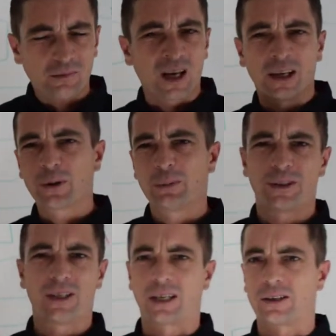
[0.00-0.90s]
And you might be
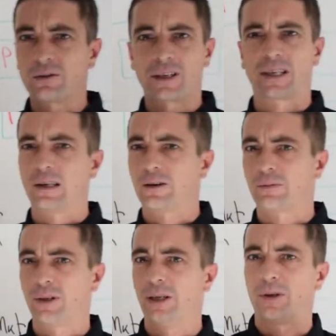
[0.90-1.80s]
thinking, well, that's a lot
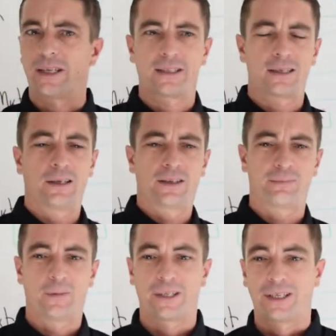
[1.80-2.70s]
of people, that's a lot of
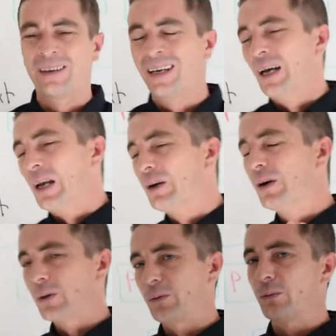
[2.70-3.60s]
money.
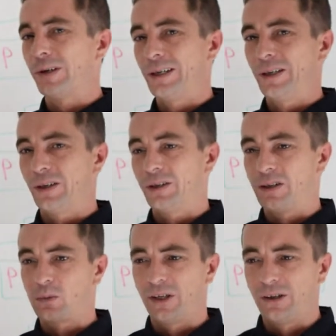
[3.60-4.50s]
Not really,
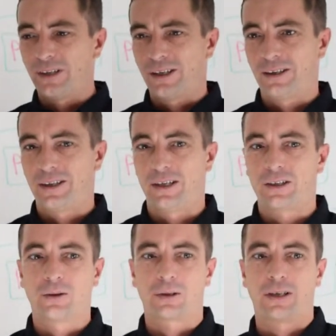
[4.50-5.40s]
guys. When you dedicate,
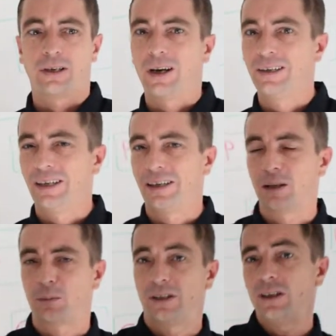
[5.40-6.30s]
okay, I need
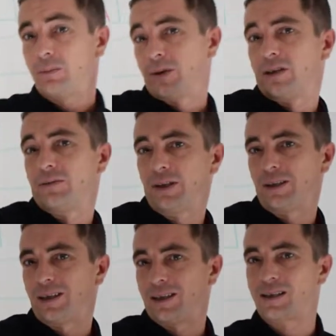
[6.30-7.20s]
help with this specific
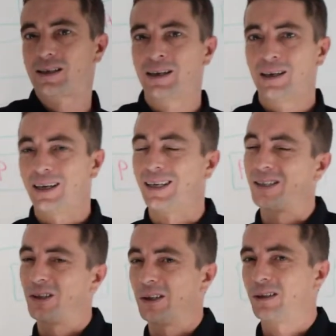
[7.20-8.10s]
task, and
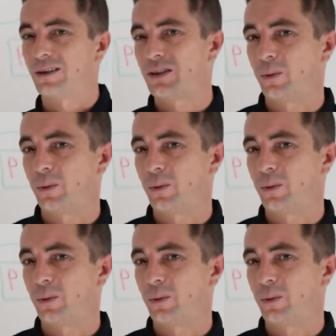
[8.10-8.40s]
it's going to cost